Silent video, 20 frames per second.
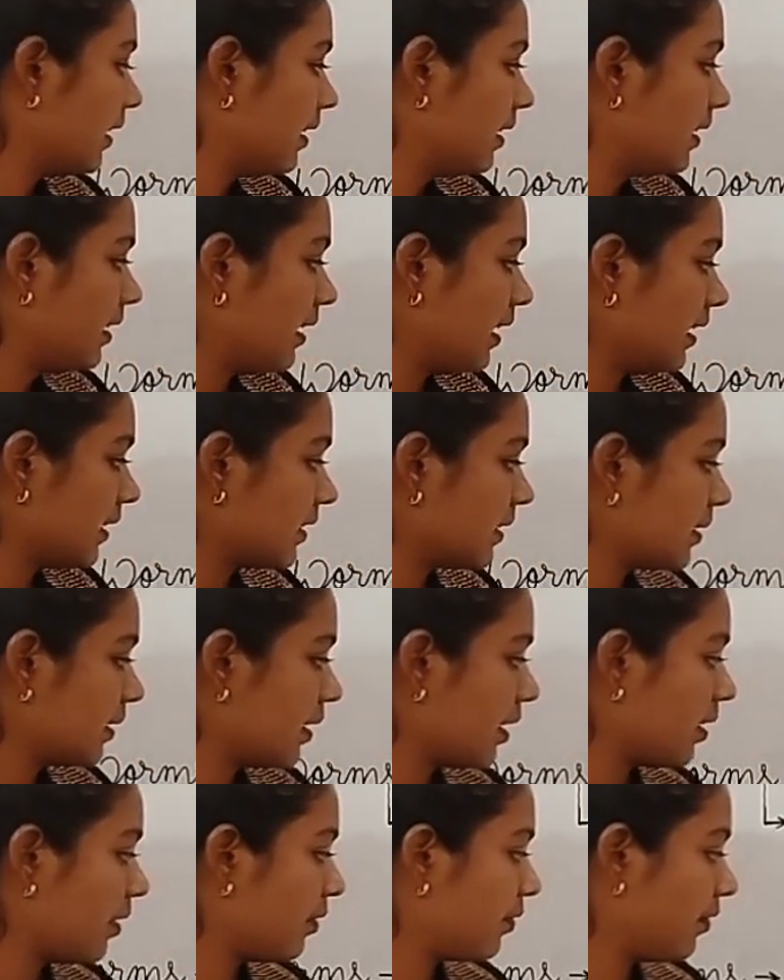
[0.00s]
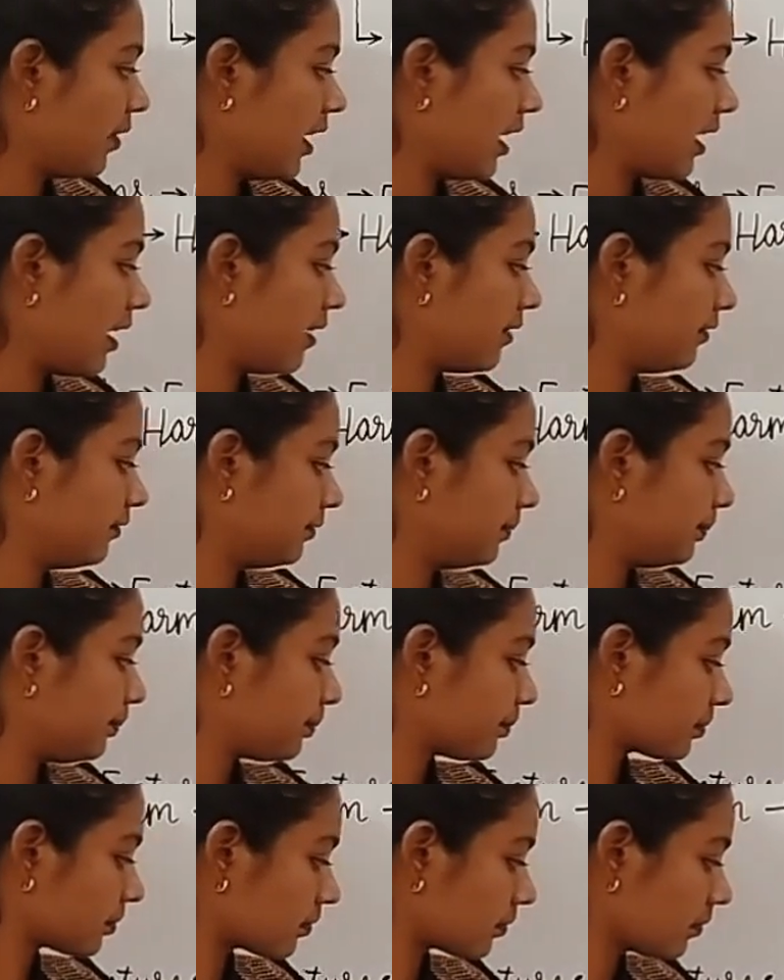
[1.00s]
Next we have
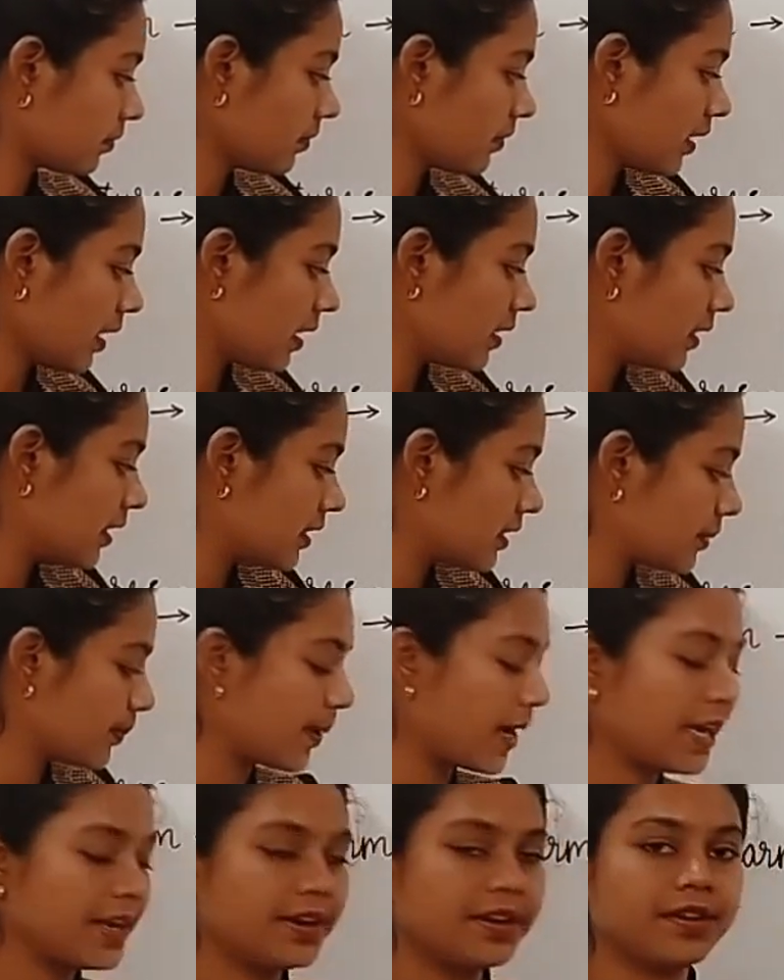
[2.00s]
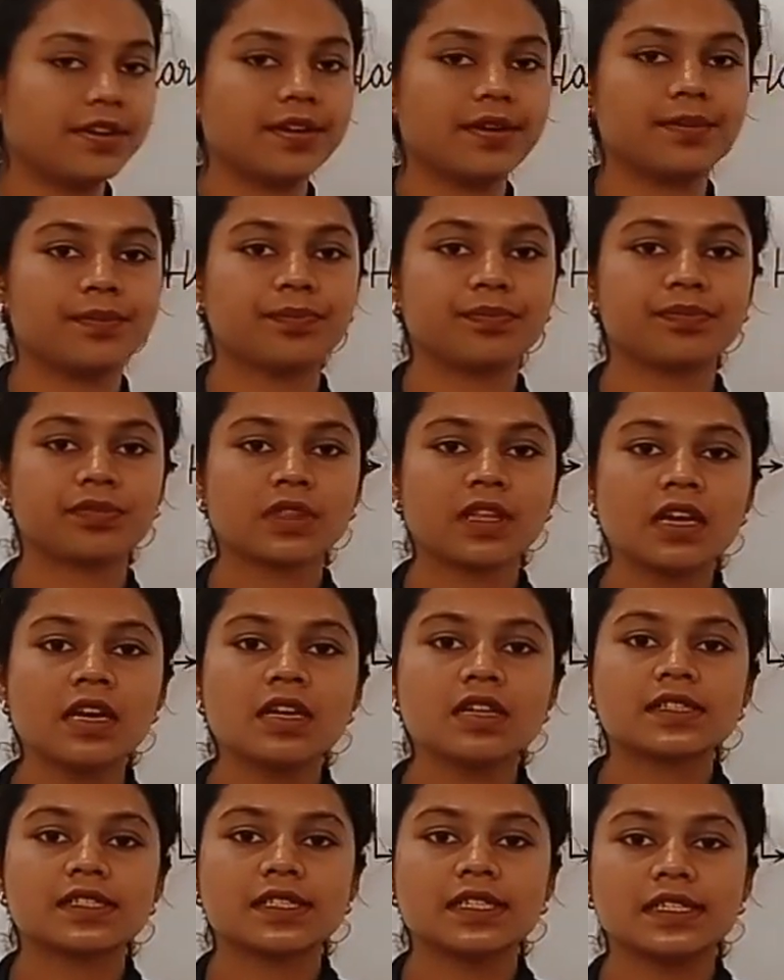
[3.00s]
the spider.
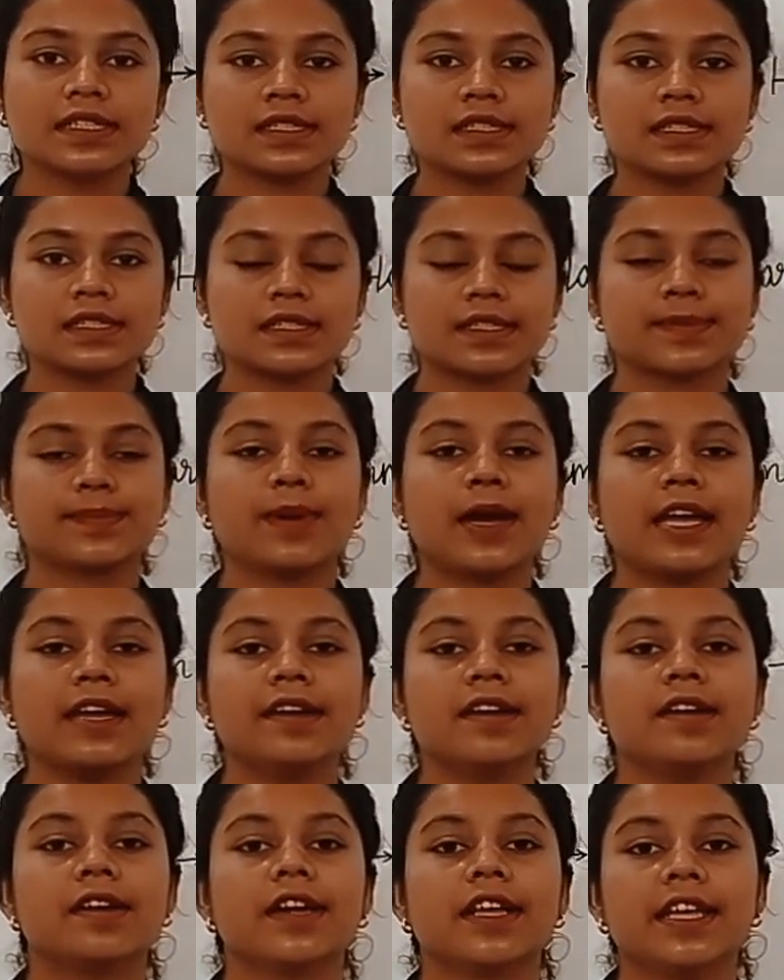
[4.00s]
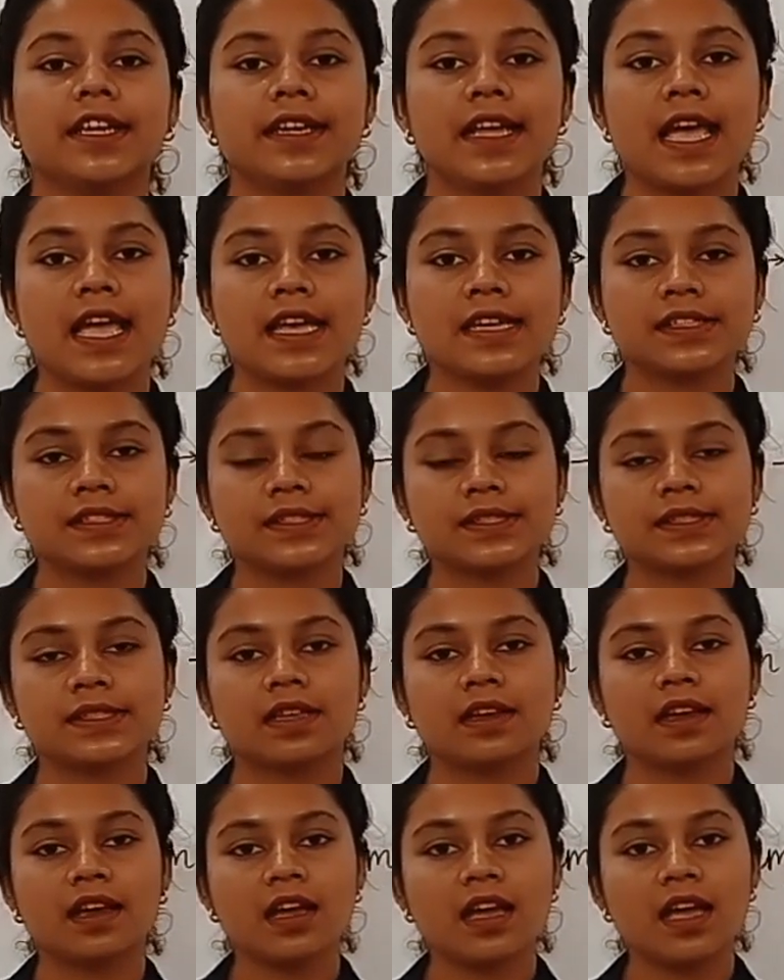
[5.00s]
See, spider, it has
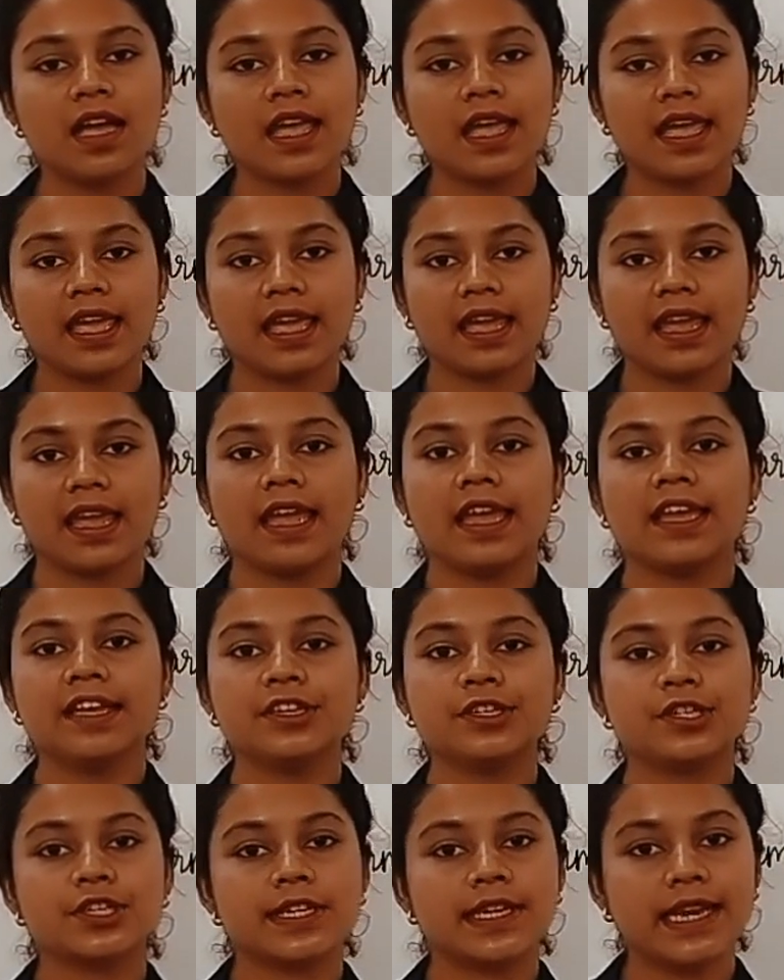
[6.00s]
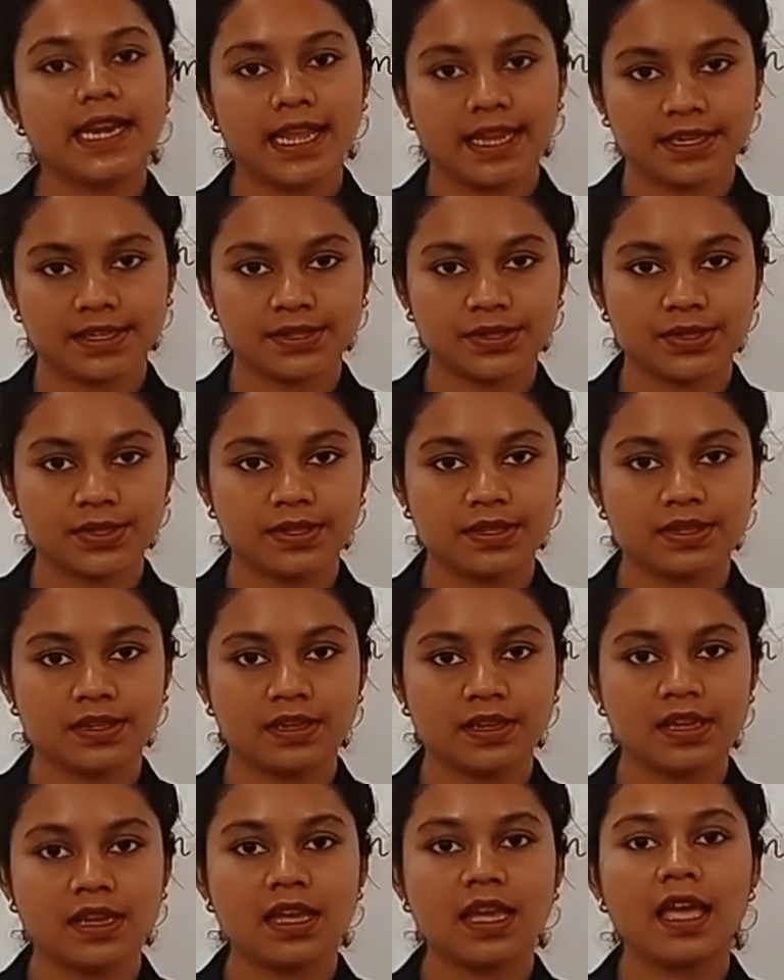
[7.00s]
8 legs
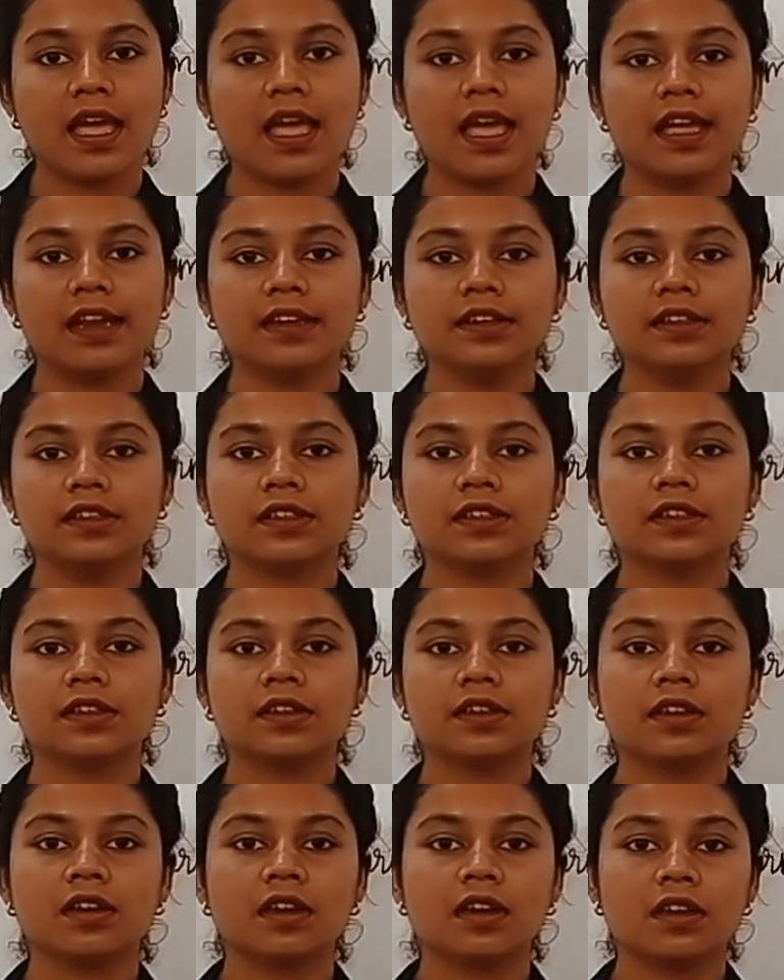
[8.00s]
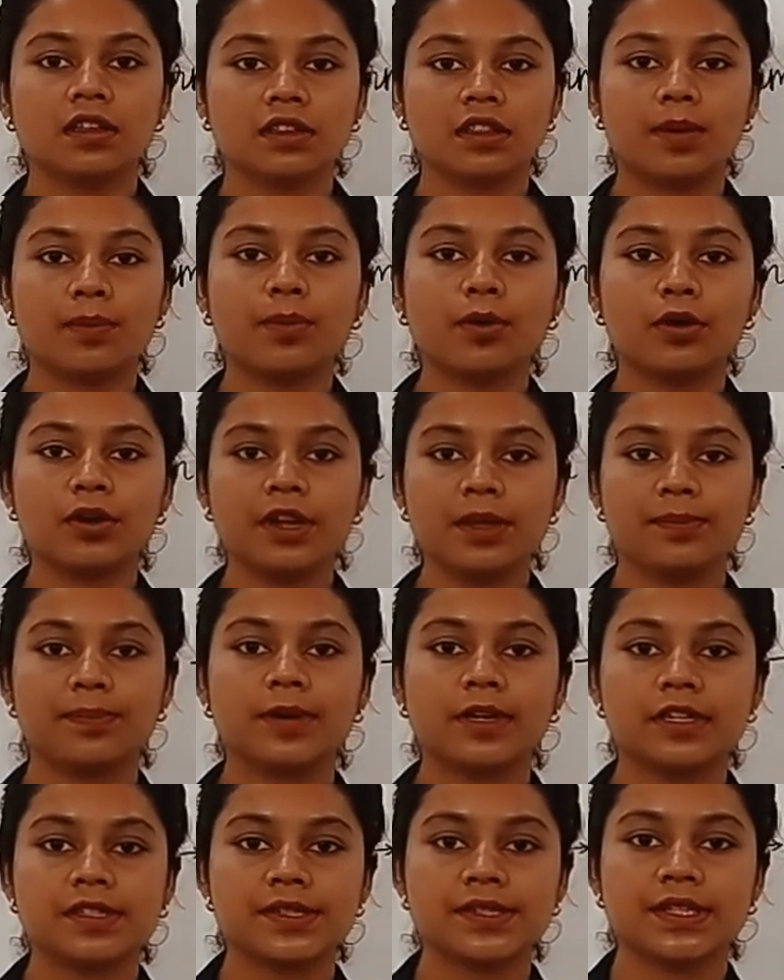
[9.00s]
and the body
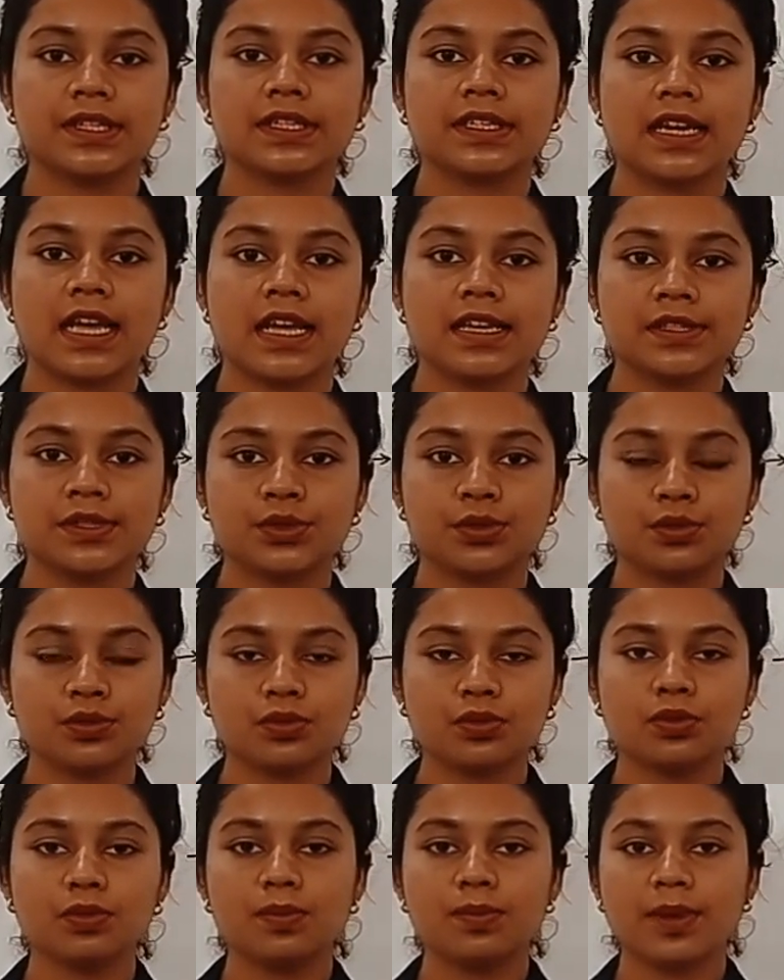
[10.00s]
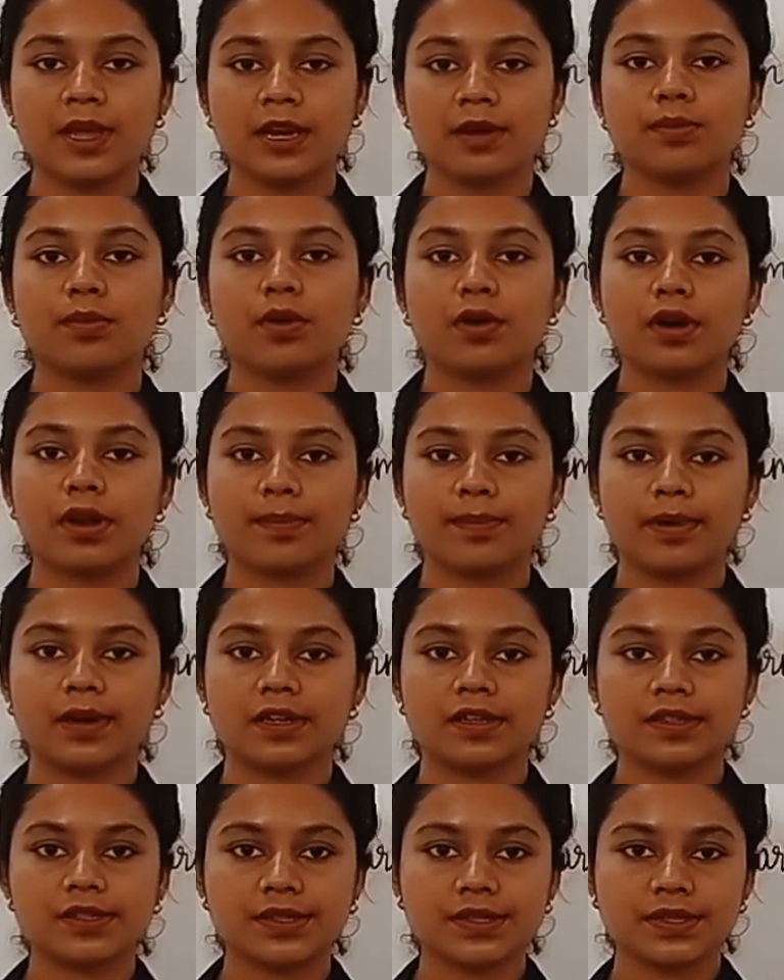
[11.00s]
parts, it has 2 main body
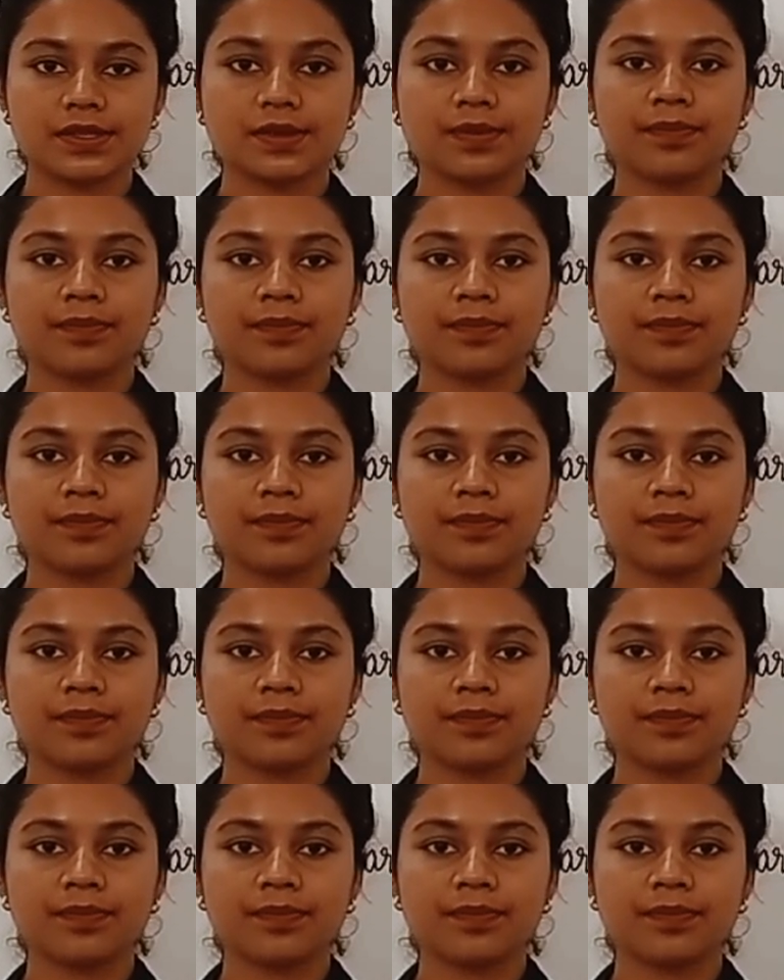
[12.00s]
parts.